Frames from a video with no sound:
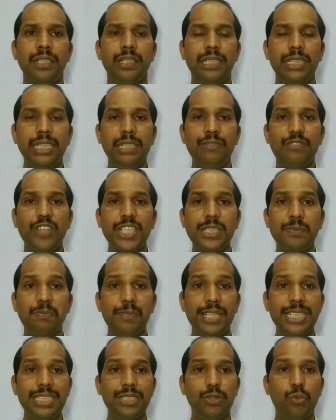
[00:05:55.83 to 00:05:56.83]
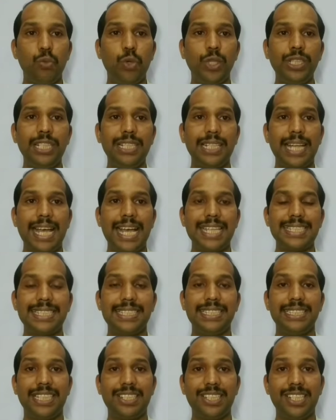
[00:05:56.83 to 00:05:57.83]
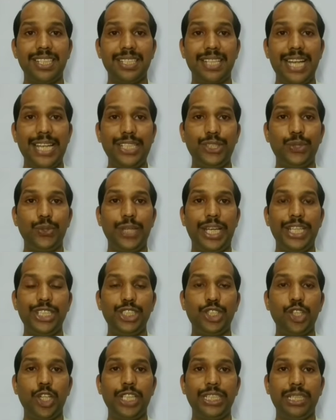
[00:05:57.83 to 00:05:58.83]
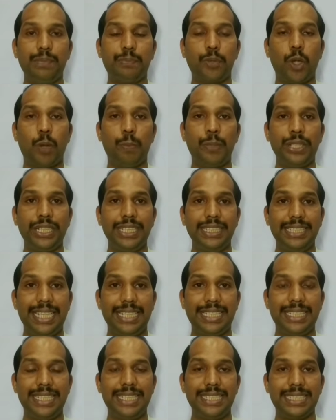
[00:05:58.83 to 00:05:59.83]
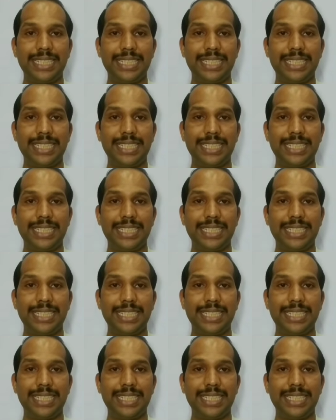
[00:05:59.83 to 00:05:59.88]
In first place, owner has the general right to enjoy the property that he is